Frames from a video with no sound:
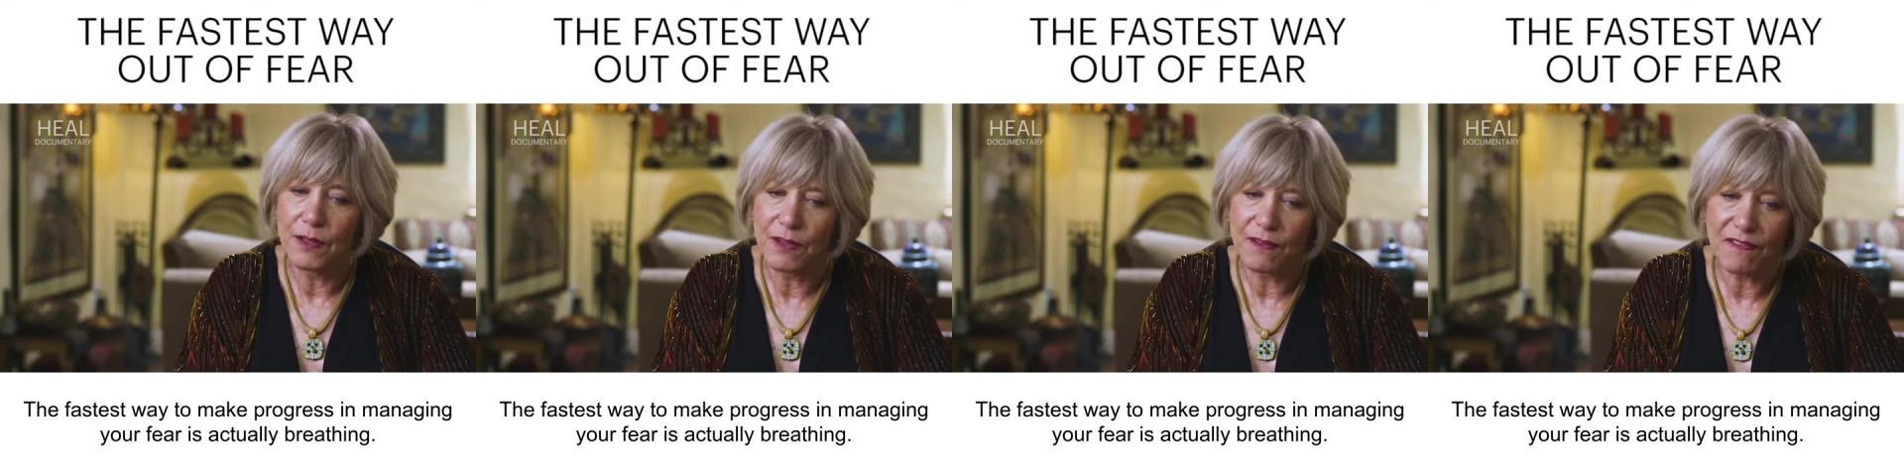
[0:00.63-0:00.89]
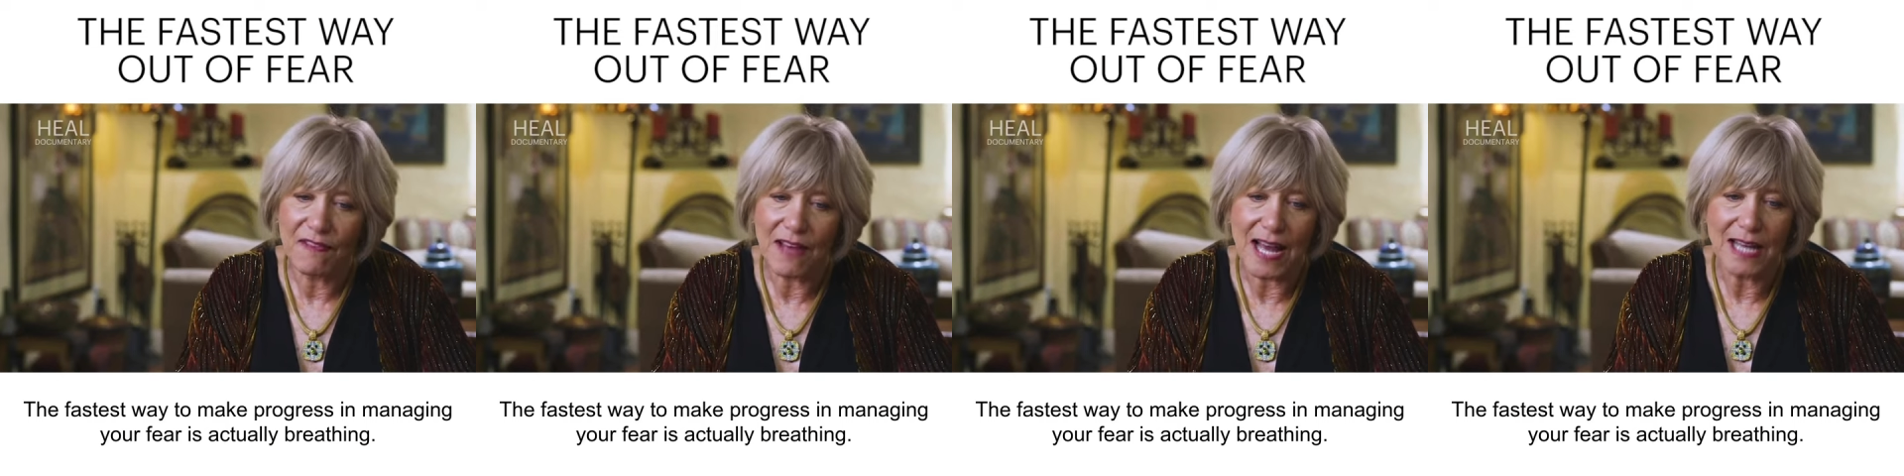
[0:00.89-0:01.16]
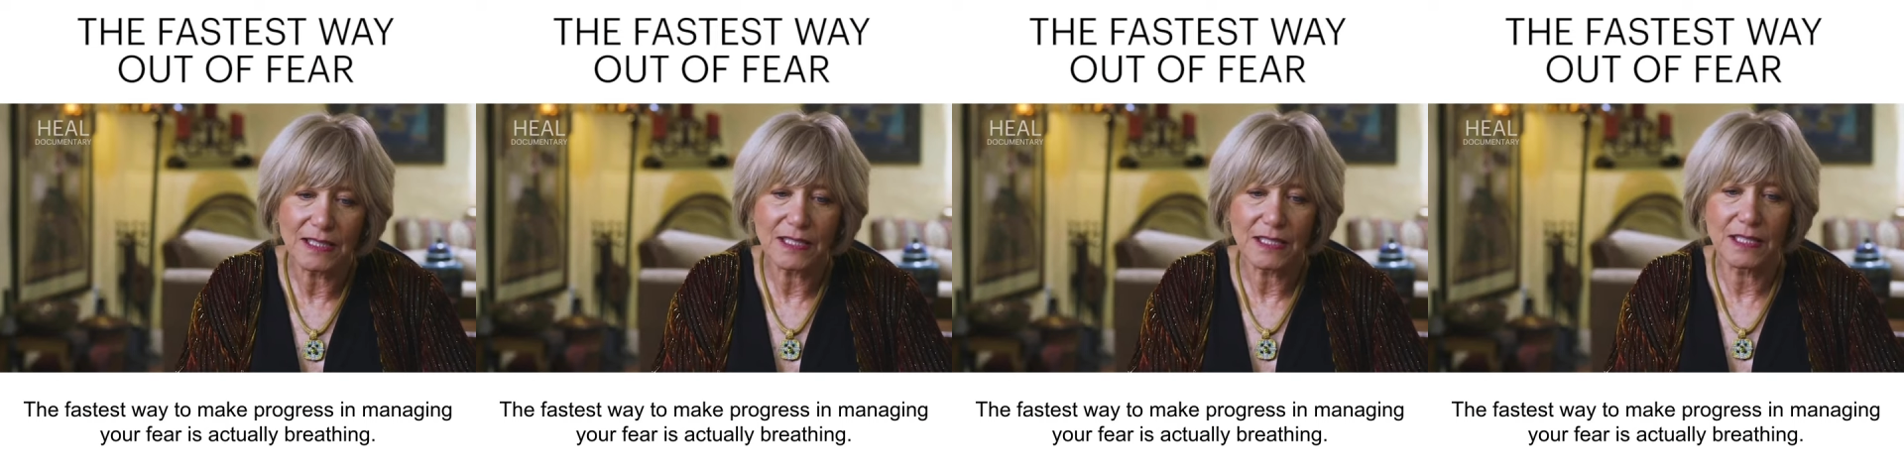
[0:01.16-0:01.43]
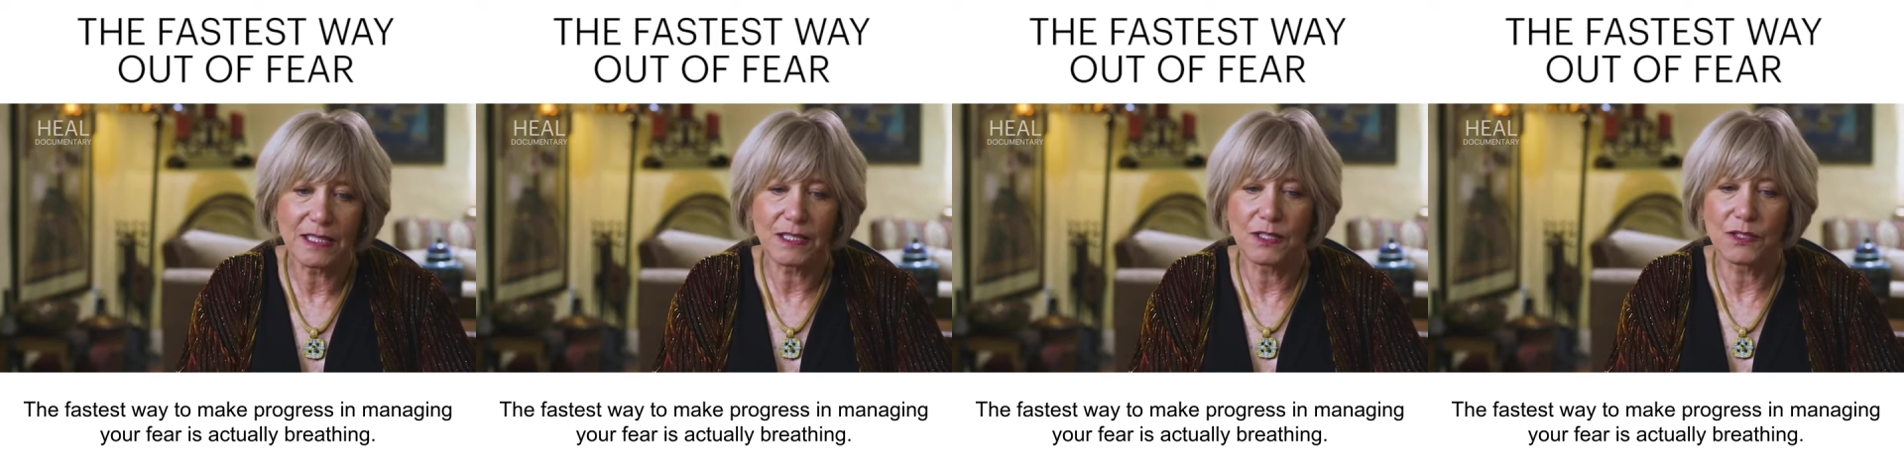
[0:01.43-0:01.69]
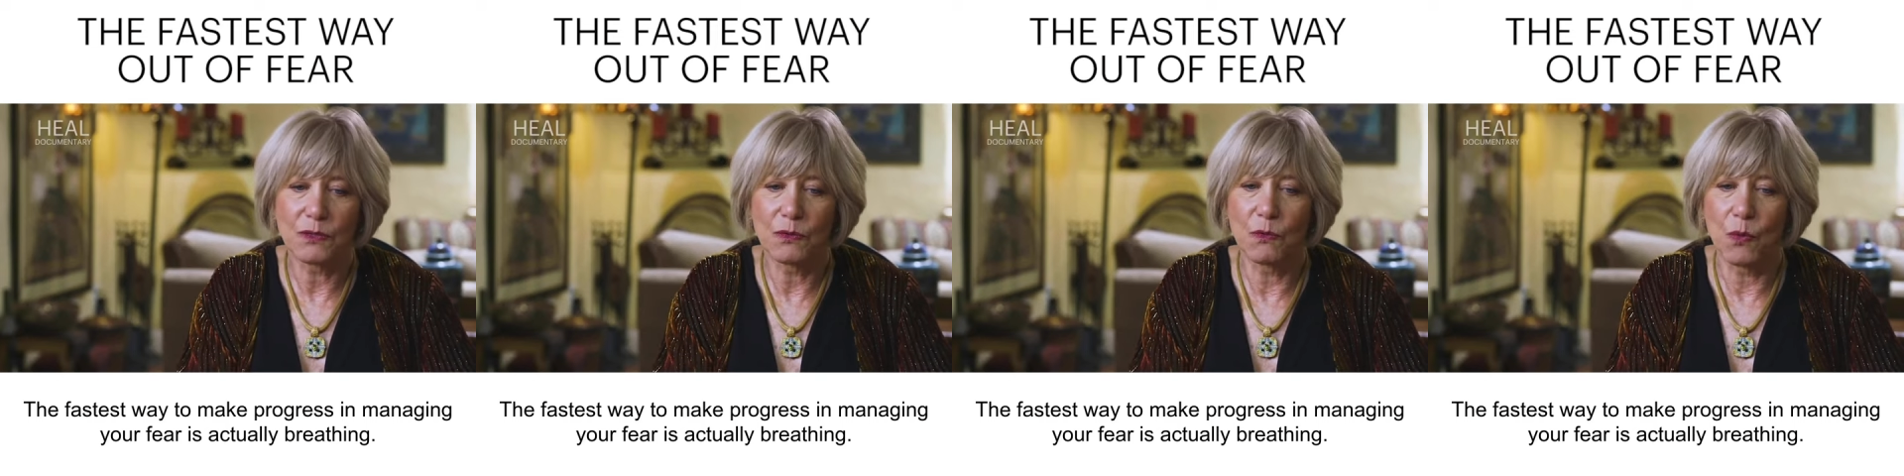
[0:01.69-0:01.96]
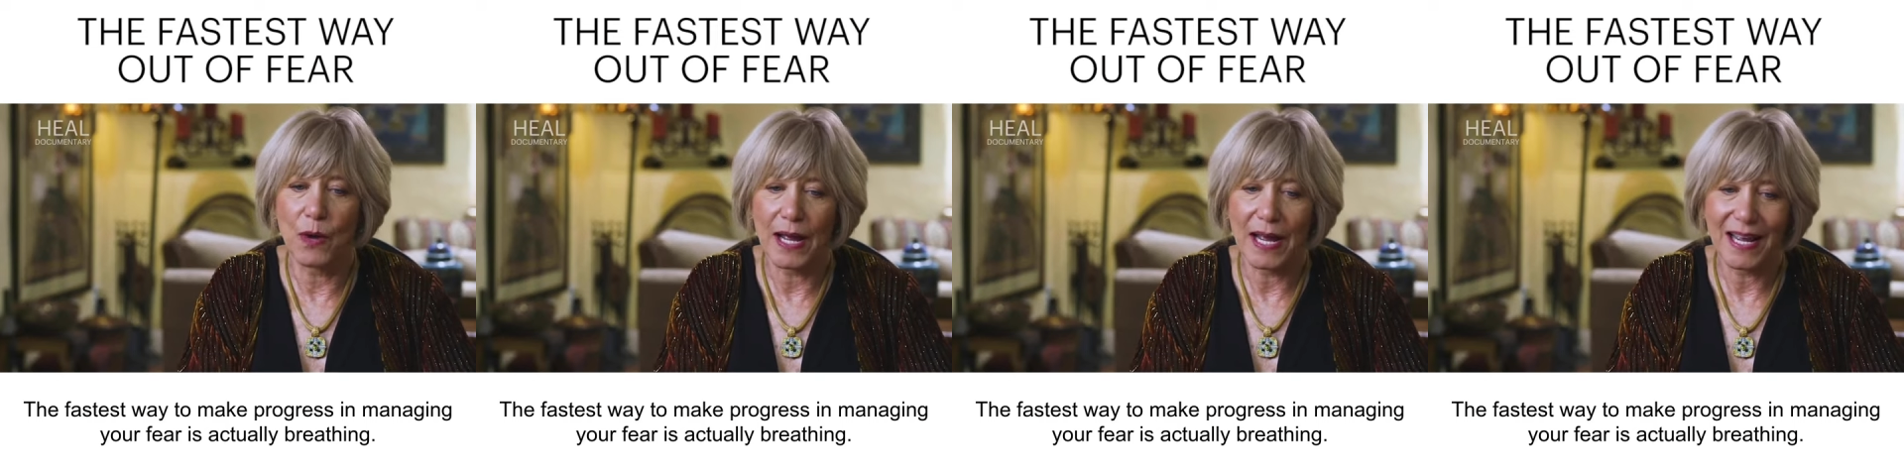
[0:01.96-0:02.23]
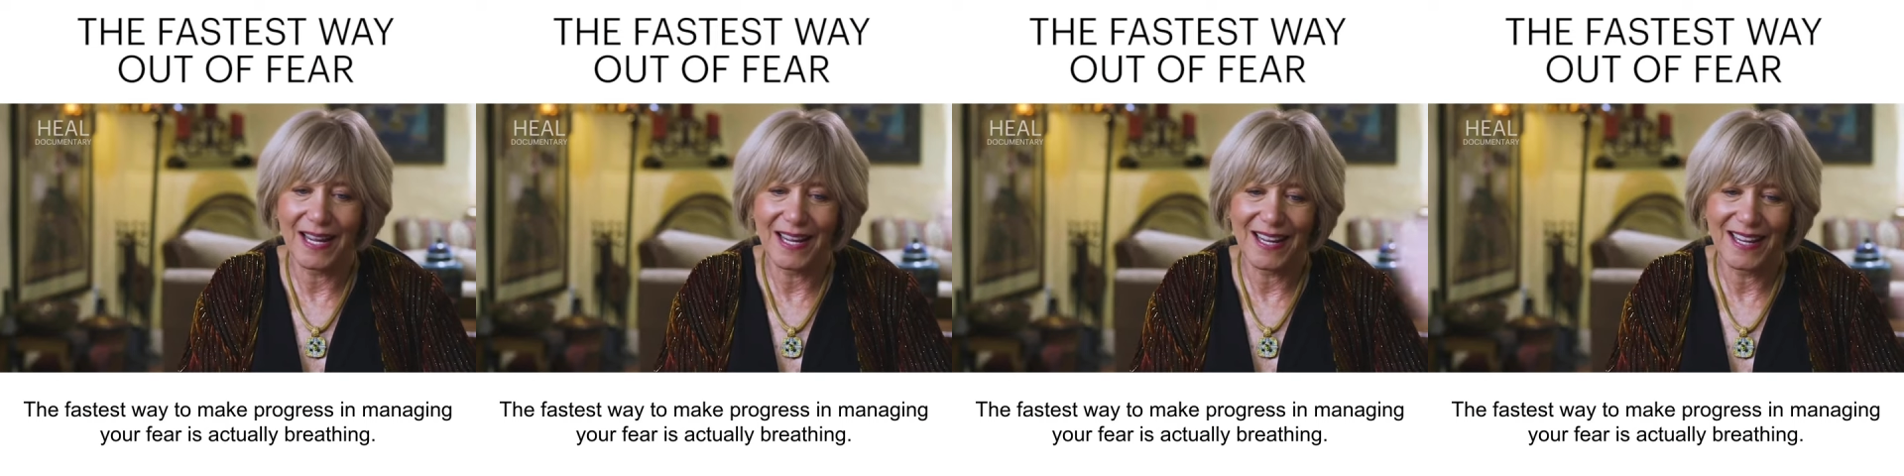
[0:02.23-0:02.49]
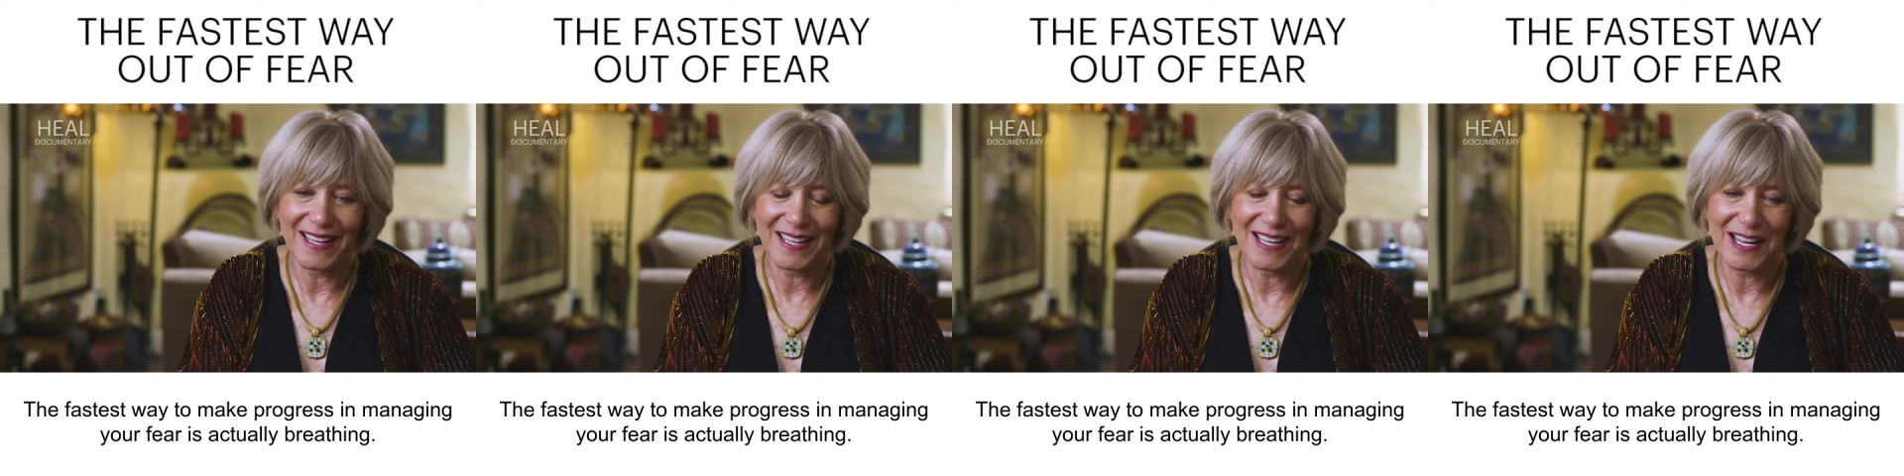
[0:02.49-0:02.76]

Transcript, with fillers: The fastest way